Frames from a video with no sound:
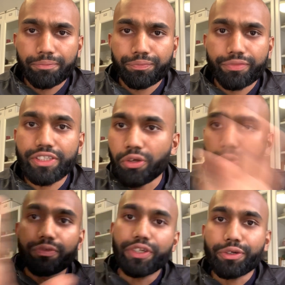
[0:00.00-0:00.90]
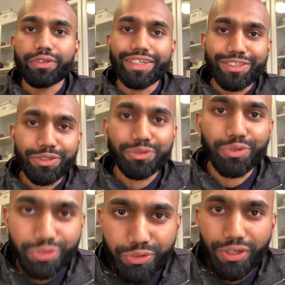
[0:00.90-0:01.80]
This whole video thing is also
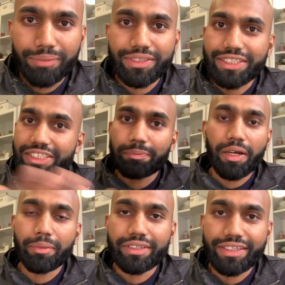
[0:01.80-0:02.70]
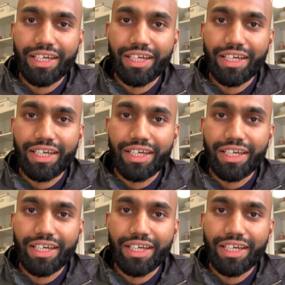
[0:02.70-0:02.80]
new. I'm just experimenting.